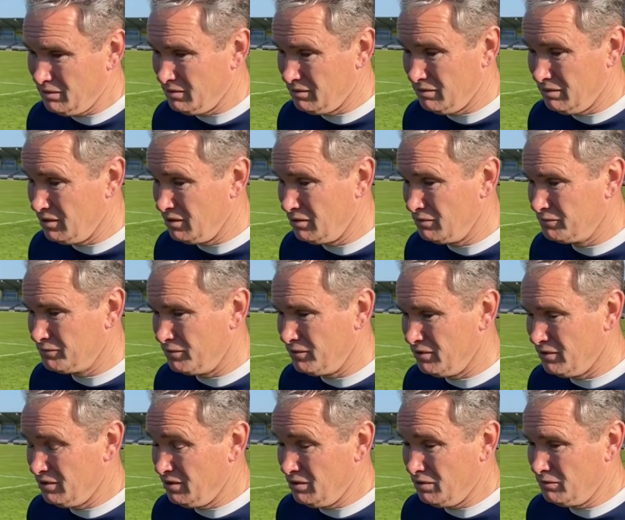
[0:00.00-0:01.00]
I
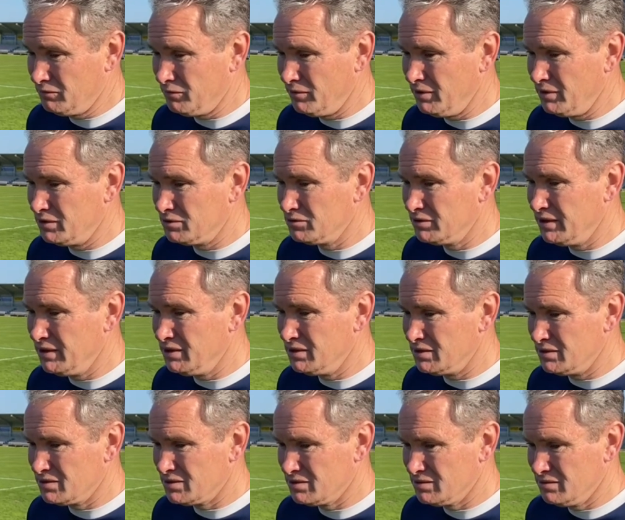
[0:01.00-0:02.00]
fully agree
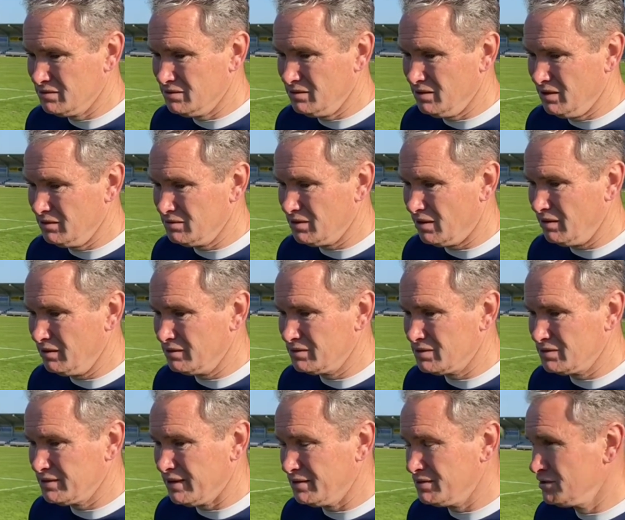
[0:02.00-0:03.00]
that, you know,
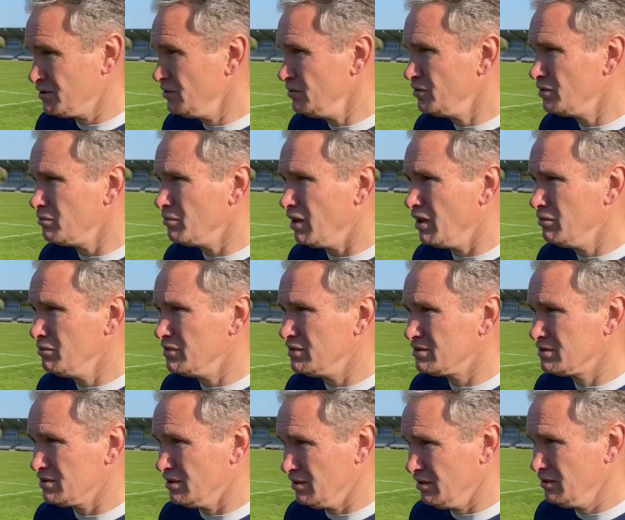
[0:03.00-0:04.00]
Darlington's had two good
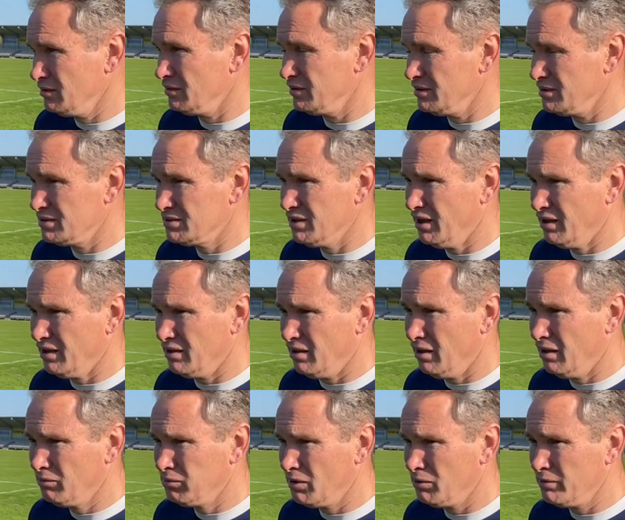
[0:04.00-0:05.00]
moments early on in the second
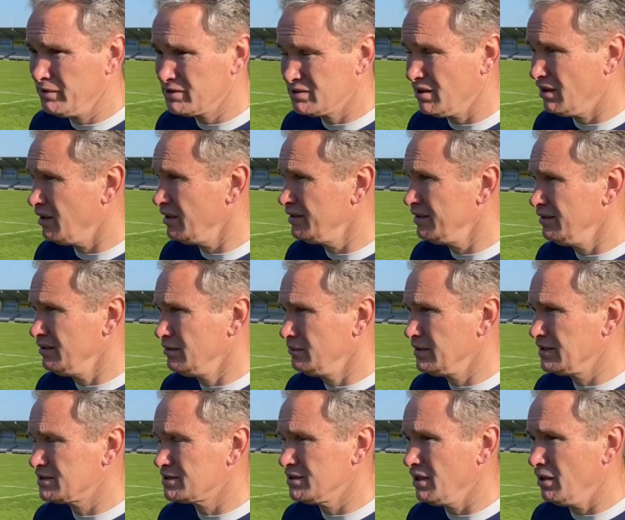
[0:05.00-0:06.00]
half where we started a little
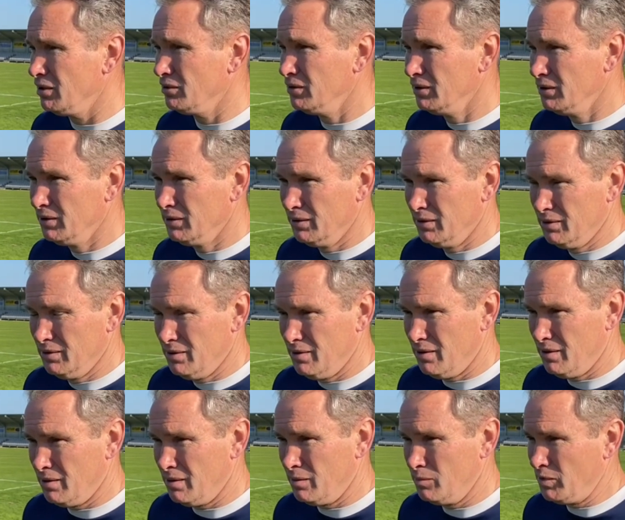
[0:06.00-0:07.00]
bit slow.
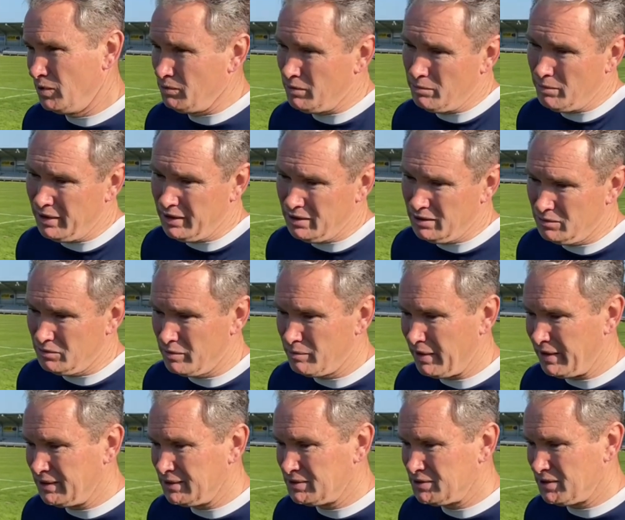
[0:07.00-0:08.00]
But we
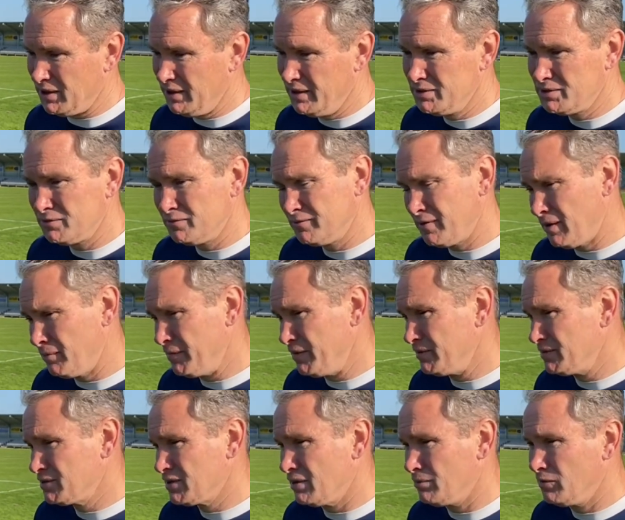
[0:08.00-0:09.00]
made a change, and
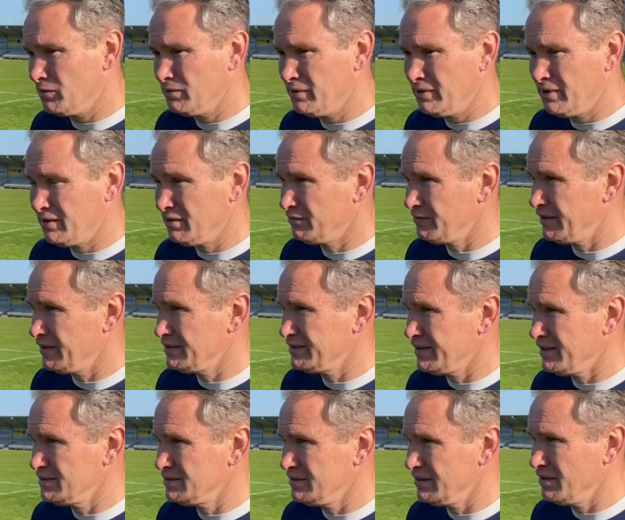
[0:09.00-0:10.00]
Fabio's come on and had a
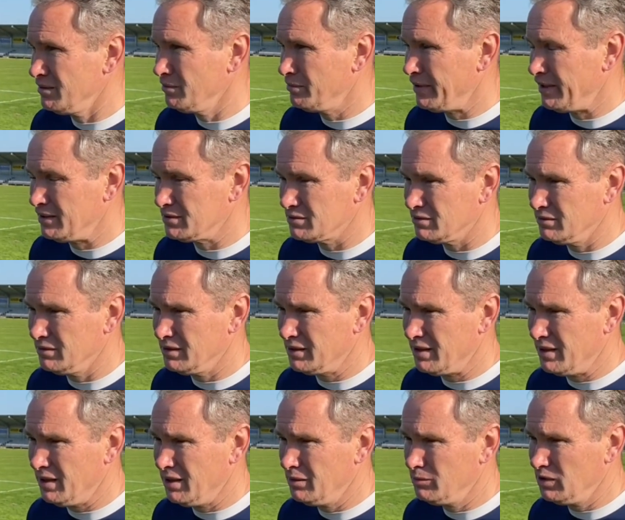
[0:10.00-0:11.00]
fantastic impact on the
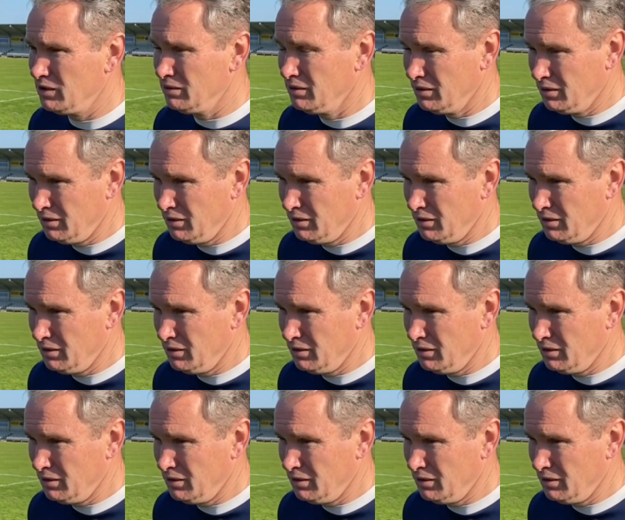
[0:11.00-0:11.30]
game.